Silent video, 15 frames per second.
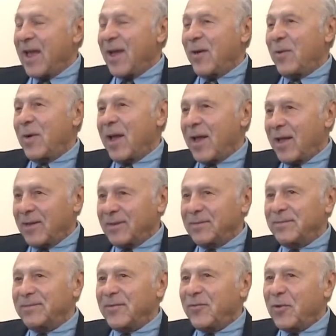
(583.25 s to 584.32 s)
Well,
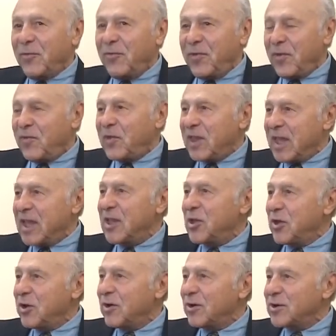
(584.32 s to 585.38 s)
for 15
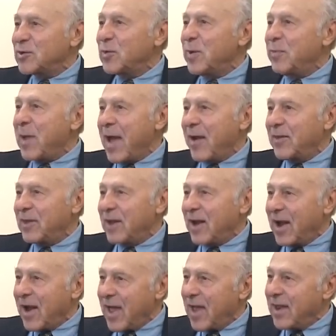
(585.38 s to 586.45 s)
years, we pounded
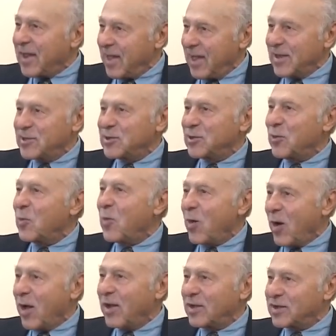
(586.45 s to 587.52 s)
our head against the
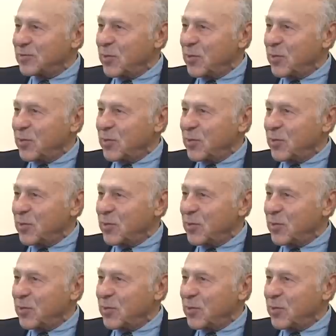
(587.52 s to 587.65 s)
walls.